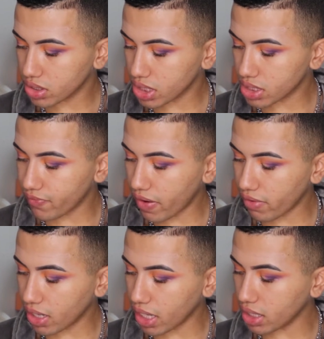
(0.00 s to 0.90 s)
Just
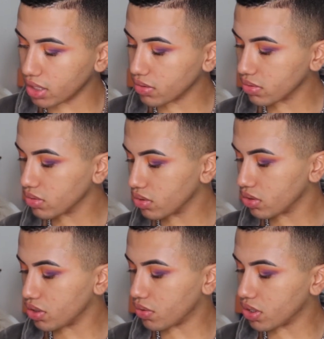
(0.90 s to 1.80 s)
very lightly.
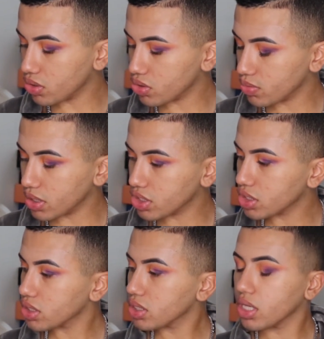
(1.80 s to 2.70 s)
You don't want to do too much.
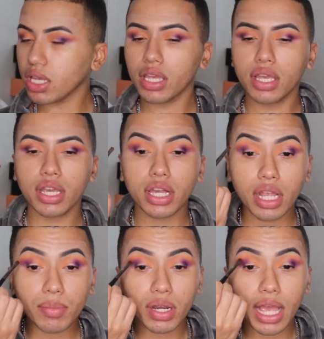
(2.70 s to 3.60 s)
And
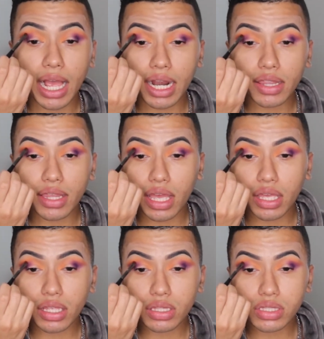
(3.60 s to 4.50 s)
I'm going to add
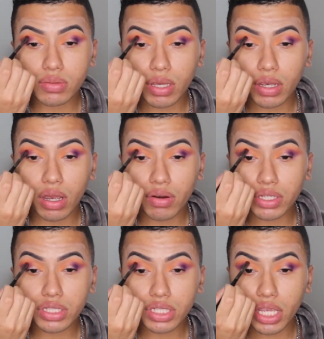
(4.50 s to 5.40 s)
that into my
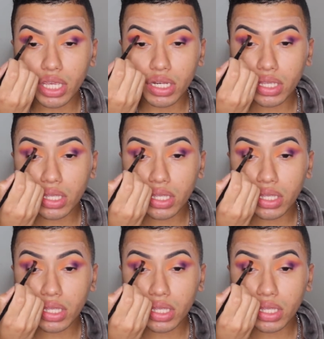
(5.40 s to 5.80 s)
orange shade,